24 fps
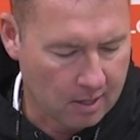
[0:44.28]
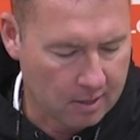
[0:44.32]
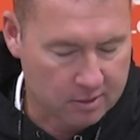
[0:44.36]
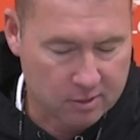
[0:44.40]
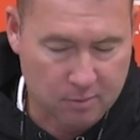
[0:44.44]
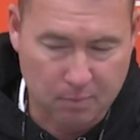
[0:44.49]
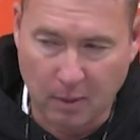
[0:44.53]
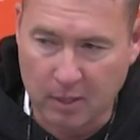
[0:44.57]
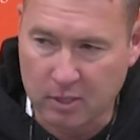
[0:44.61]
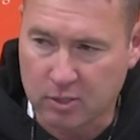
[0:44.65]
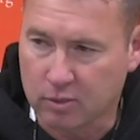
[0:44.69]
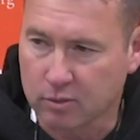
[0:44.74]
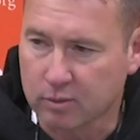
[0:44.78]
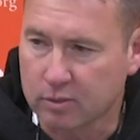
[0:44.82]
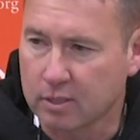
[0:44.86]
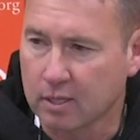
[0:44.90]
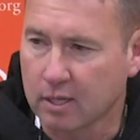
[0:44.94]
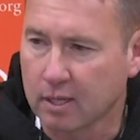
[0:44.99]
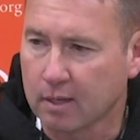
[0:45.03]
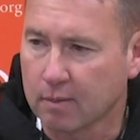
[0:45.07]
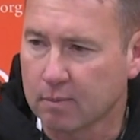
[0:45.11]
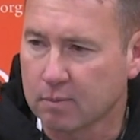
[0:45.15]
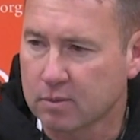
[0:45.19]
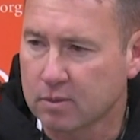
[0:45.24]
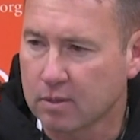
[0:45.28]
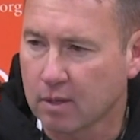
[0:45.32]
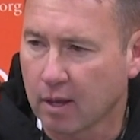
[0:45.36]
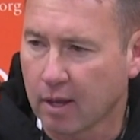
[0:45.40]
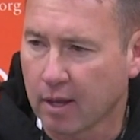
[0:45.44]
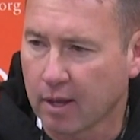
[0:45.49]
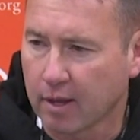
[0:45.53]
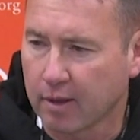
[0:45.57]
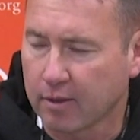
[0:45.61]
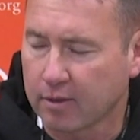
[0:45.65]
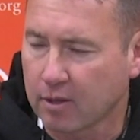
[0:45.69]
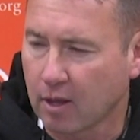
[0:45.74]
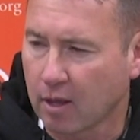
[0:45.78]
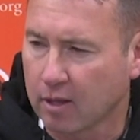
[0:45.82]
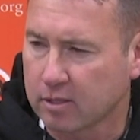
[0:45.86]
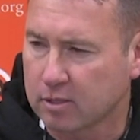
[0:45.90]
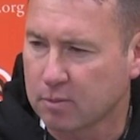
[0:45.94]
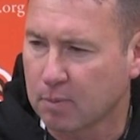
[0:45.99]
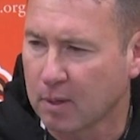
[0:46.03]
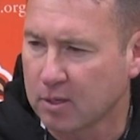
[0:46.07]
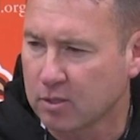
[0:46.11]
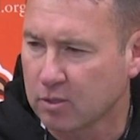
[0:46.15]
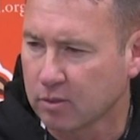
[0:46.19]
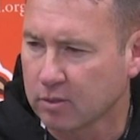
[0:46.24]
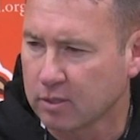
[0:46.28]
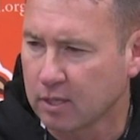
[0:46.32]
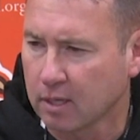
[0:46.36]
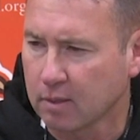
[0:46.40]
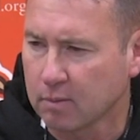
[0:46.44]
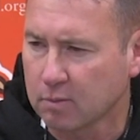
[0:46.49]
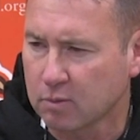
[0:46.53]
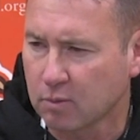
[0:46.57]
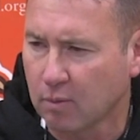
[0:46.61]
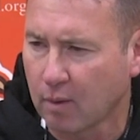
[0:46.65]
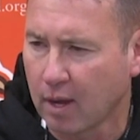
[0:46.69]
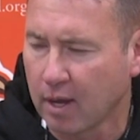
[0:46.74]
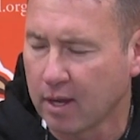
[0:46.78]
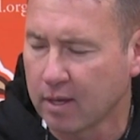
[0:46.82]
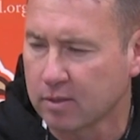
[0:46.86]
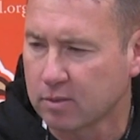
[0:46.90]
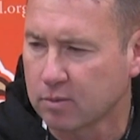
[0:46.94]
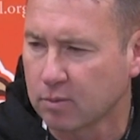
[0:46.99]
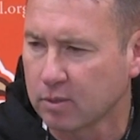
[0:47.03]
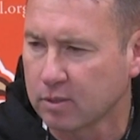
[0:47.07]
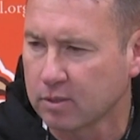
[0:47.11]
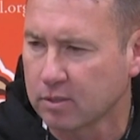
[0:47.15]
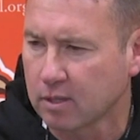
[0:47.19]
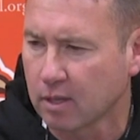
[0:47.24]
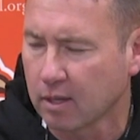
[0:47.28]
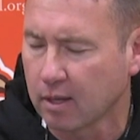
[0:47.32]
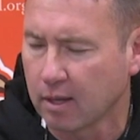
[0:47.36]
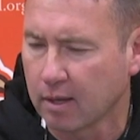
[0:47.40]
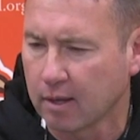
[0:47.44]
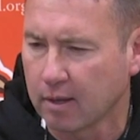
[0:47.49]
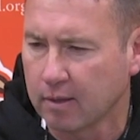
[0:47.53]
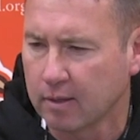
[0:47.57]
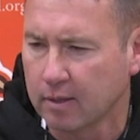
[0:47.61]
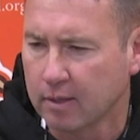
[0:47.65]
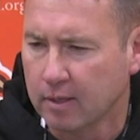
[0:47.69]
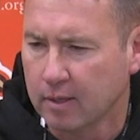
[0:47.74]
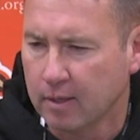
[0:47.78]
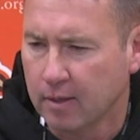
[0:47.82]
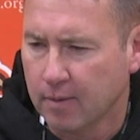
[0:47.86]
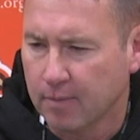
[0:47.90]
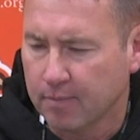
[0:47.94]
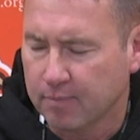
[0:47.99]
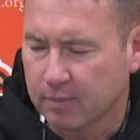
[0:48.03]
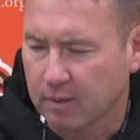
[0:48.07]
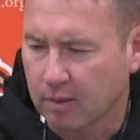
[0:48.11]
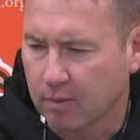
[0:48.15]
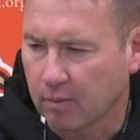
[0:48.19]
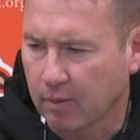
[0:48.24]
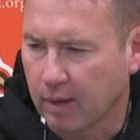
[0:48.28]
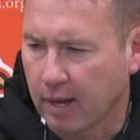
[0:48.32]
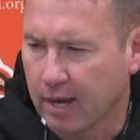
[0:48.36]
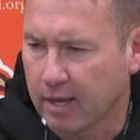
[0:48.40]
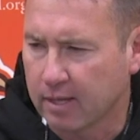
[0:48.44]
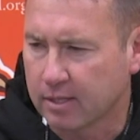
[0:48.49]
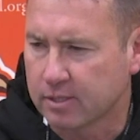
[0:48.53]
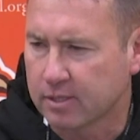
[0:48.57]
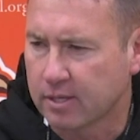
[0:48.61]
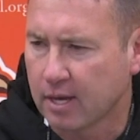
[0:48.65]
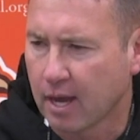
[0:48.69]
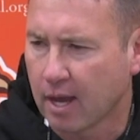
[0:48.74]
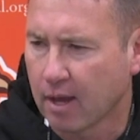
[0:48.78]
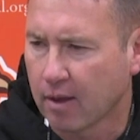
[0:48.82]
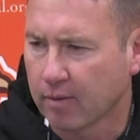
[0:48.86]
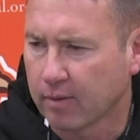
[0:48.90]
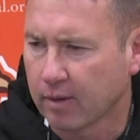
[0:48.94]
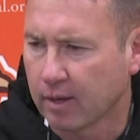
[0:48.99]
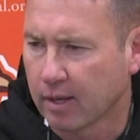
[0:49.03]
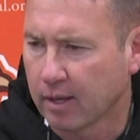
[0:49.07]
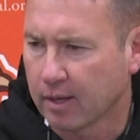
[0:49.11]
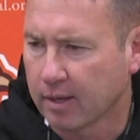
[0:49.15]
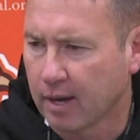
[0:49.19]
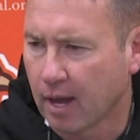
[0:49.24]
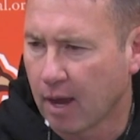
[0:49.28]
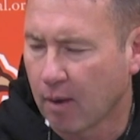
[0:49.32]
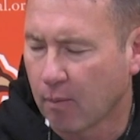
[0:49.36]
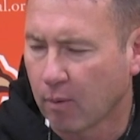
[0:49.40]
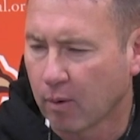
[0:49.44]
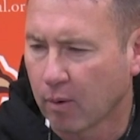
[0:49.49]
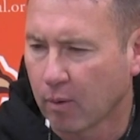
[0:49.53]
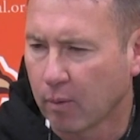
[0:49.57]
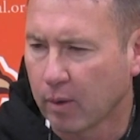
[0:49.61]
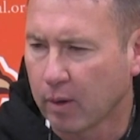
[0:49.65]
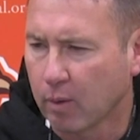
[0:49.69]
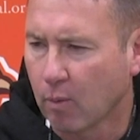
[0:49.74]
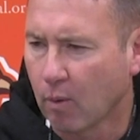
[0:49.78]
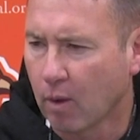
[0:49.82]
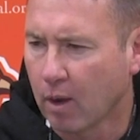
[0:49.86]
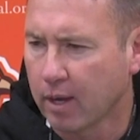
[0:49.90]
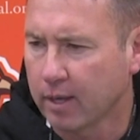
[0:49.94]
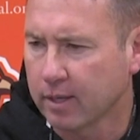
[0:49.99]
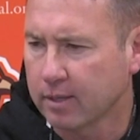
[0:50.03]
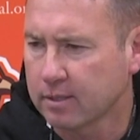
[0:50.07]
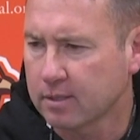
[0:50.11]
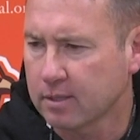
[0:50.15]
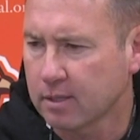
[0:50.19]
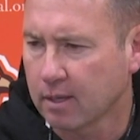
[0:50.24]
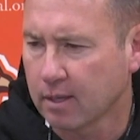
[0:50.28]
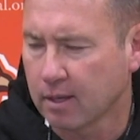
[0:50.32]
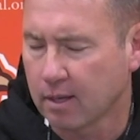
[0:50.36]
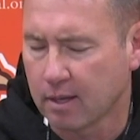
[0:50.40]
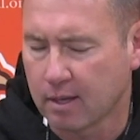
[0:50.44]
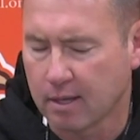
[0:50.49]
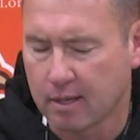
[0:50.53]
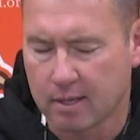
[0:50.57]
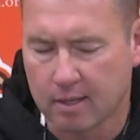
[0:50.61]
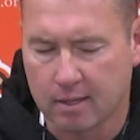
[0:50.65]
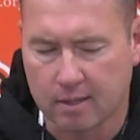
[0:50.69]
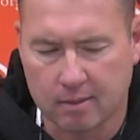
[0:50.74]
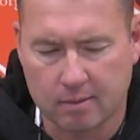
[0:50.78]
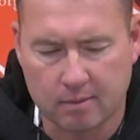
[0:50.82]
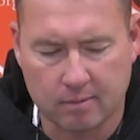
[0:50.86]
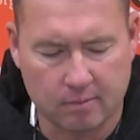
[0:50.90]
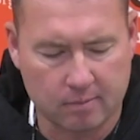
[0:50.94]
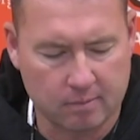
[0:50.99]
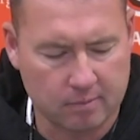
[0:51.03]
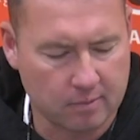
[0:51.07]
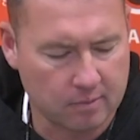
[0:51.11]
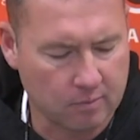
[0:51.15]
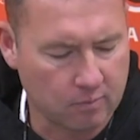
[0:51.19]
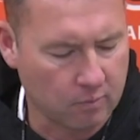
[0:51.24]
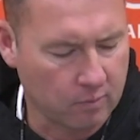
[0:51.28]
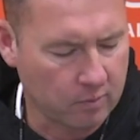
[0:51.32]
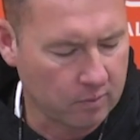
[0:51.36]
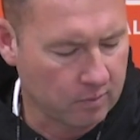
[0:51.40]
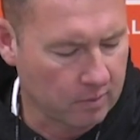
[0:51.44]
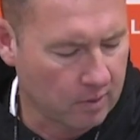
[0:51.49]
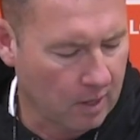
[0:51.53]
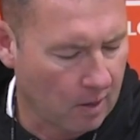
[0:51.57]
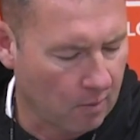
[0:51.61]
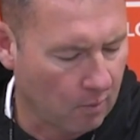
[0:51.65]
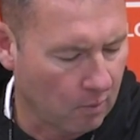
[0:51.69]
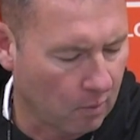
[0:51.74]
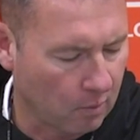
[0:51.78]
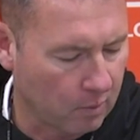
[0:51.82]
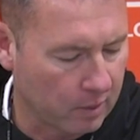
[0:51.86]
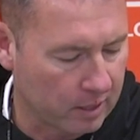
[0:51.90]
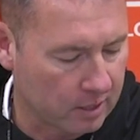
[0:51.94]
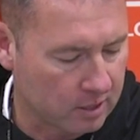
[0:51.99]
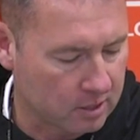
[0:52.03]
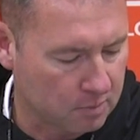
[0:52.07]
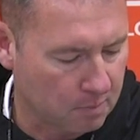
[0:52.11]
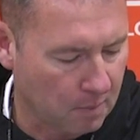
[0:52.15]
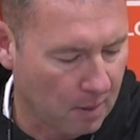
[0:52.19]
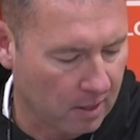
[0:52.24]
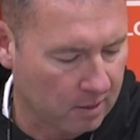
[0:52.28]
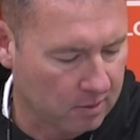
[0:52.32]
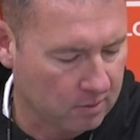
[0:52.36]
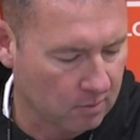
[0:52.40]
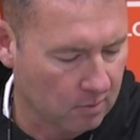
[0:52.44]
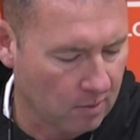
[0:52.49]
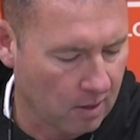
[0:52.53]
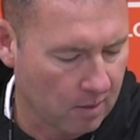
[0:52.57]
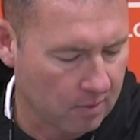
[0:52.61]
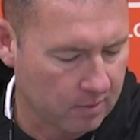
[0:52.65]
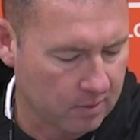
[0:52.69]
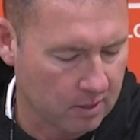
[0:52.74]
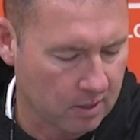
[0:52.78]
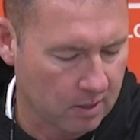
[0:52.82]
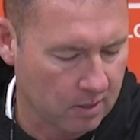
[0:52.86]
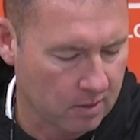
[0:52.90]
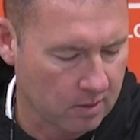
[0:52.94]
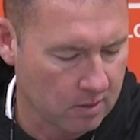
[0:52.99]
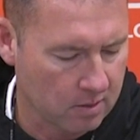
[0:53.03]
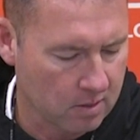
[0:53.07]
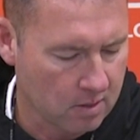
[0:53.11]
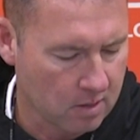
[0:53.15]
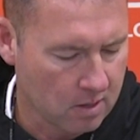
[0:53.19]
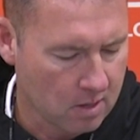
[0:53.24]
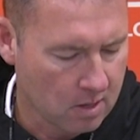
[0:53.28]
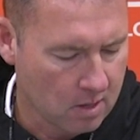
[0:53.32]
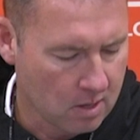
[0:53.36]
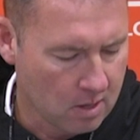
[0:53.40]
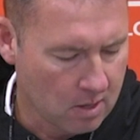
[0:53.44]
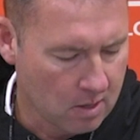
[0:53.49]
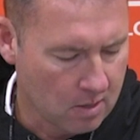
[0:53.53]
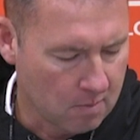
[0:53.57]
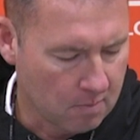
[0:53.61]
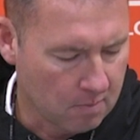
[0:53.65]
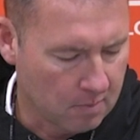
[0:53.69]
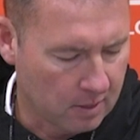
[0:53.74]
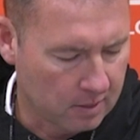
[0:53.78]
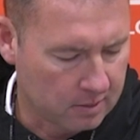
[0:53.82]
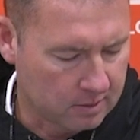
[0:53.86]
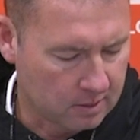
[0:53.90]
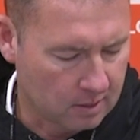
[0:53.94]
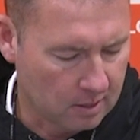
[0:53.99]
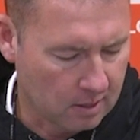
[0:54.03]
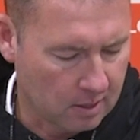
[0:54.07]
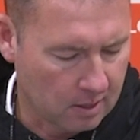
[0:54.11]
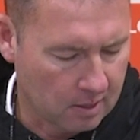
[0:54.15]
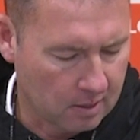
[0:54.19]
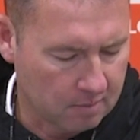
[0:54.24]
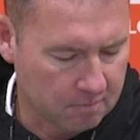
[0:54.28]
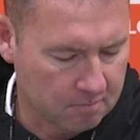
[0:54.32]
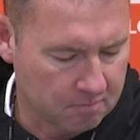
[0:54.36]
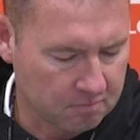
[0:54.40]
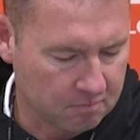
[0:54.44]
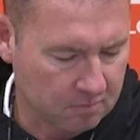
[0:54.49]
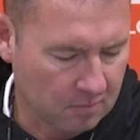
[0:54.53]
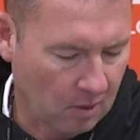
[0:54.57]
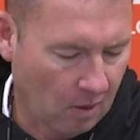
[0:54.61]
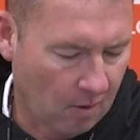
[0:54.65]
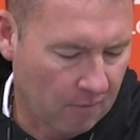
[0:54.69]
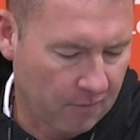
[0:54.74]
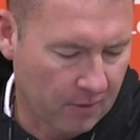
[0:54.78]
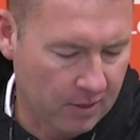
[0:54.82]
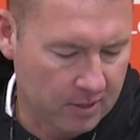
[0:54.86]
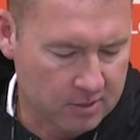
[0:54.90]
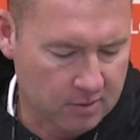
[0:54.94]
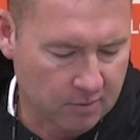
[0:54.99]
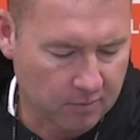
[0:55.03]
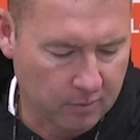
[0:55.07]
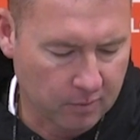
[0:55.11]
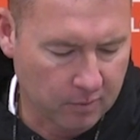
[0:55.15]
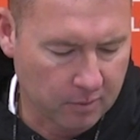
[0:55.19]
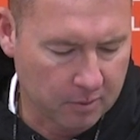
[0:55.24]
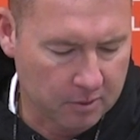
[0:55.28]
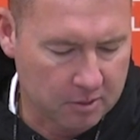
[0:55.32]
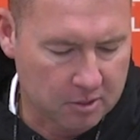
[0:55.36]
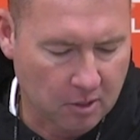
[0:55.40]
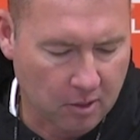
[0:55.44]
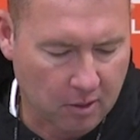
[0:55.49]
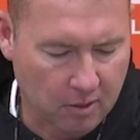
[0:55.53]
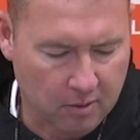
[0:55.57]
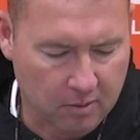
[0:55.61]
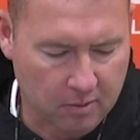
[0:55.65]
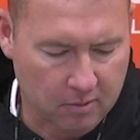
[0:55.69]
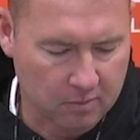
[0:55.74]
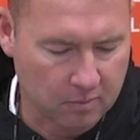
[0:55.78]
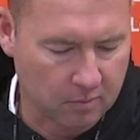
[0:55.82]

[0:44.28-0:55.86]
special teams. I thought special teams-wise was hands down not where we want, not what we expect around here. But offensively, we took